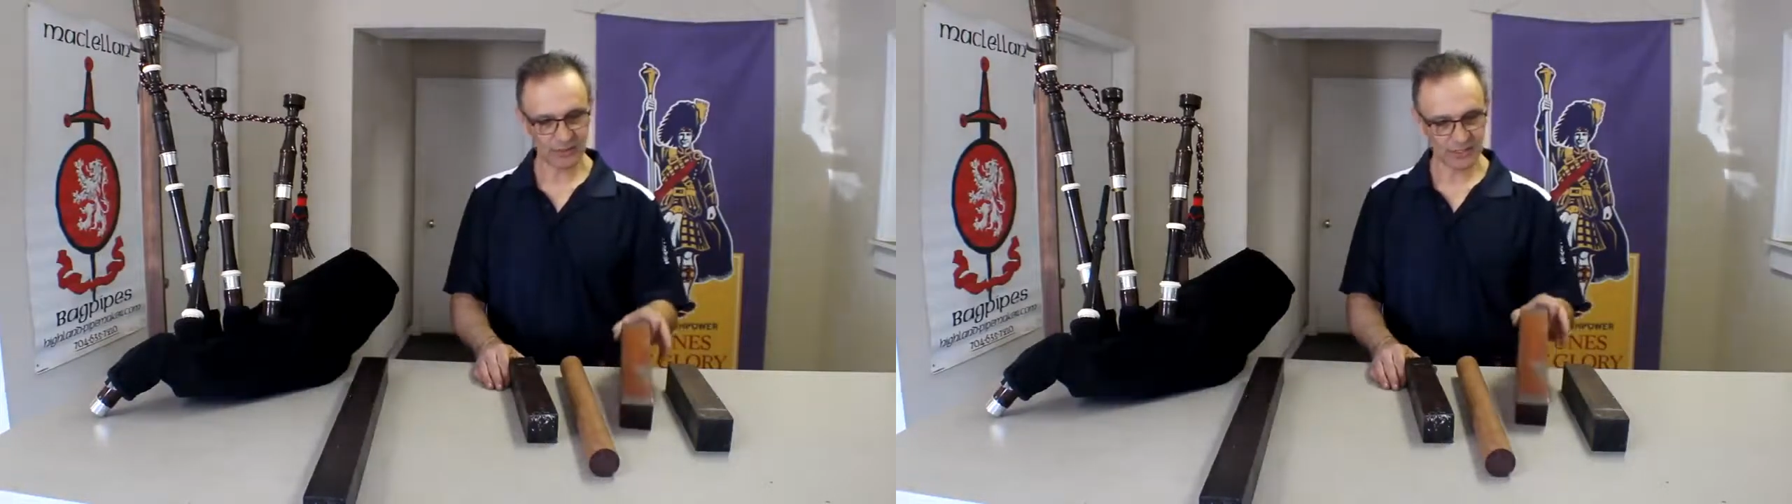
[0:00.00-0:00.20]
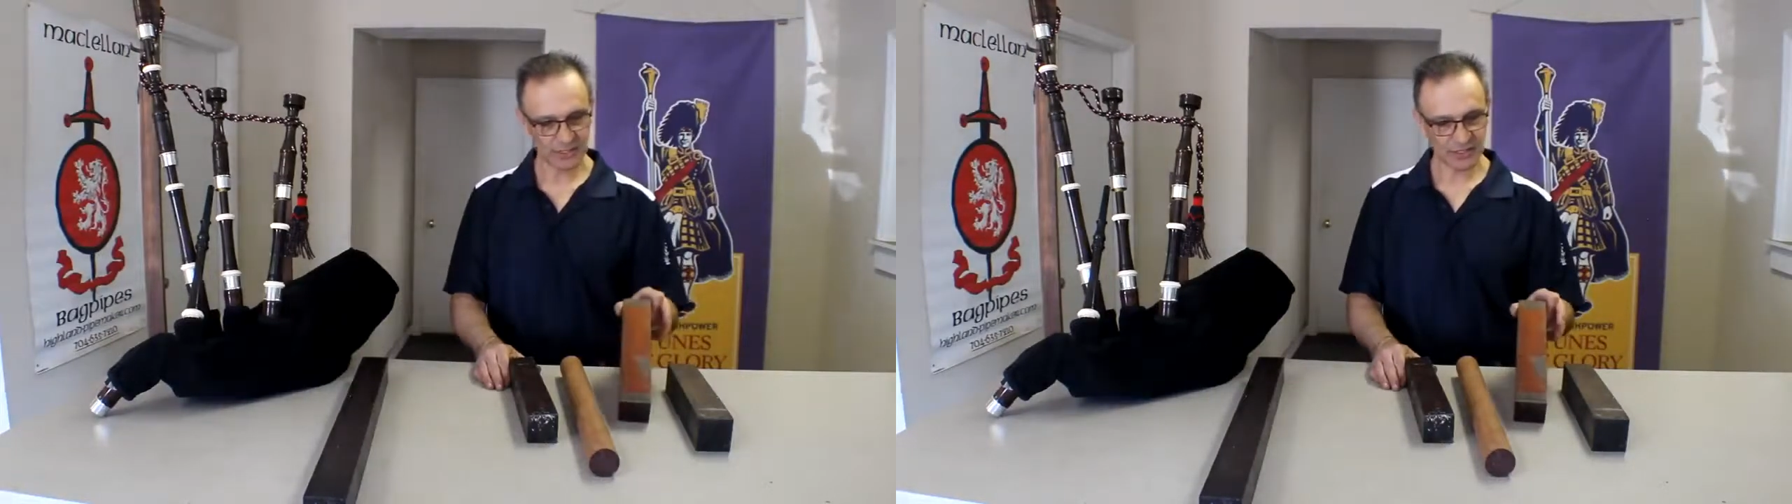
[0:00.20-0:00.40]

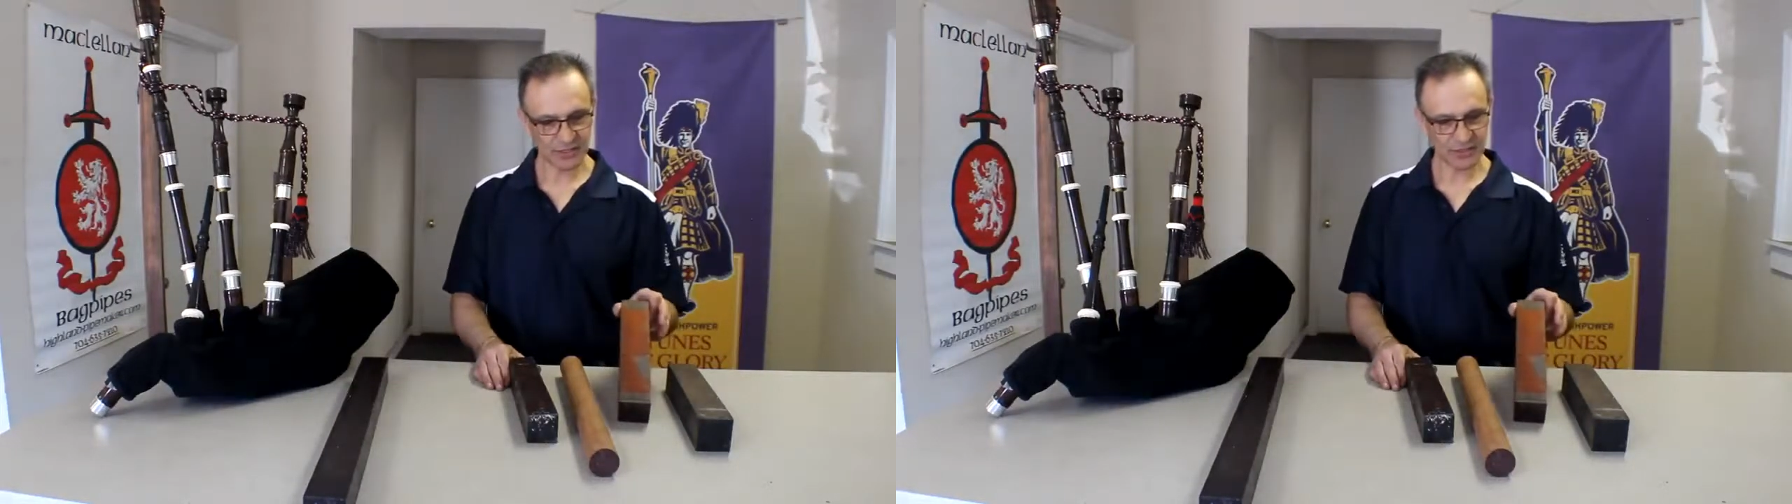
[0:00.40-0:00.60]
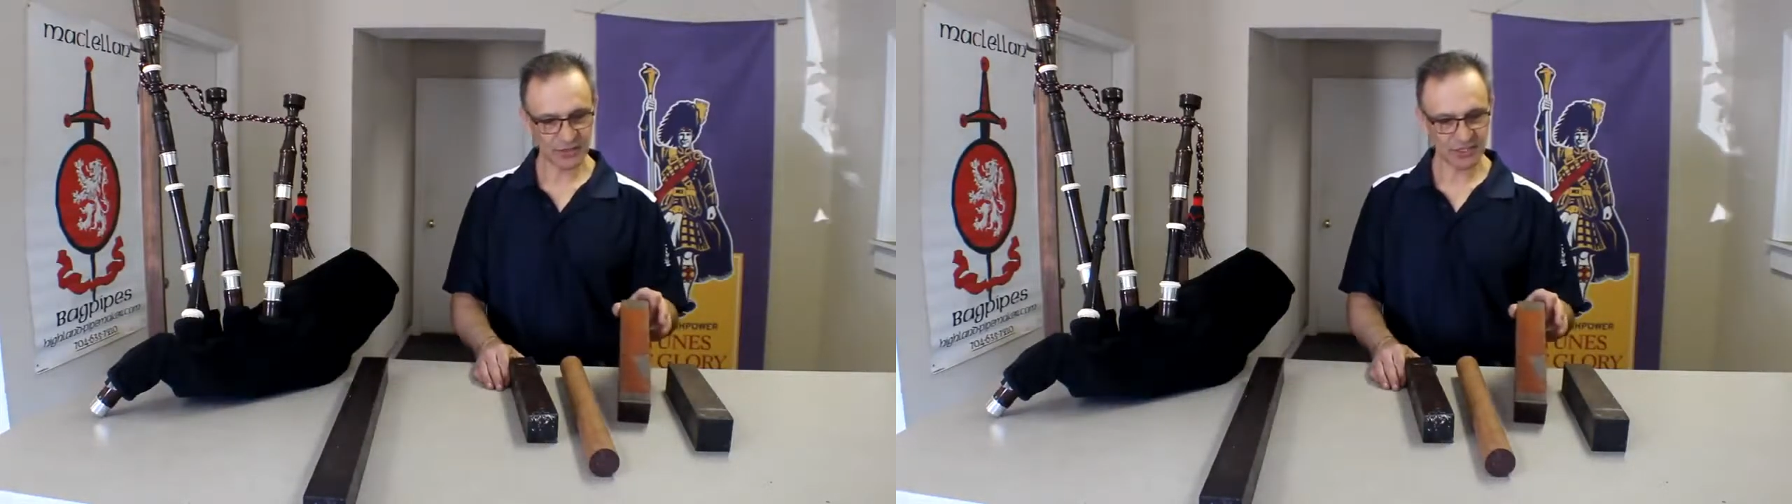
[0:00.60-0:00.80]
and
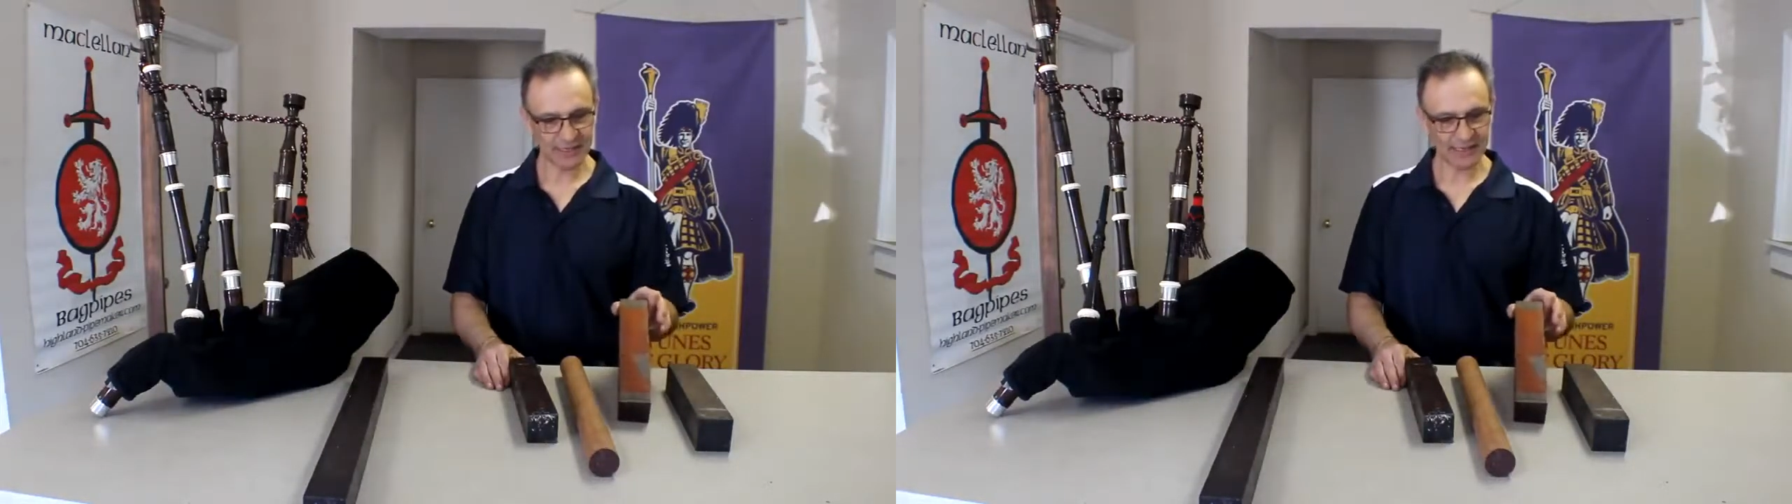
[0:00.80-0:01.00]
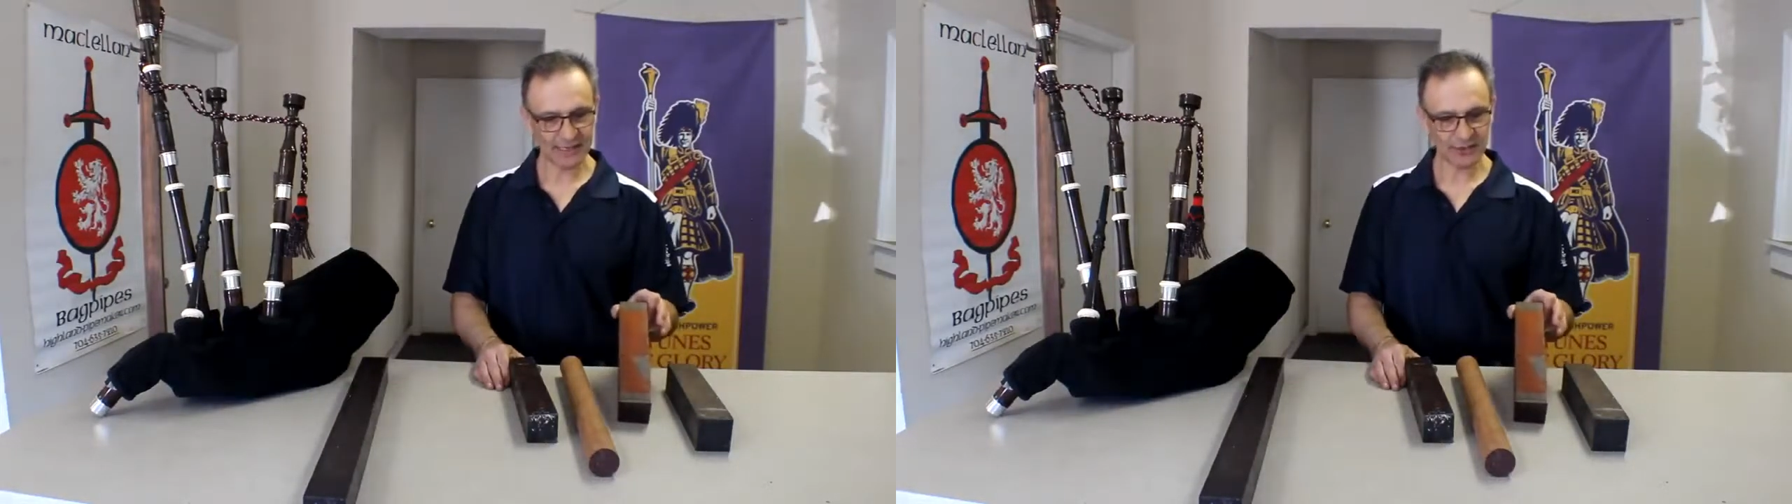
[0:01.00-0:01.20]
started using that,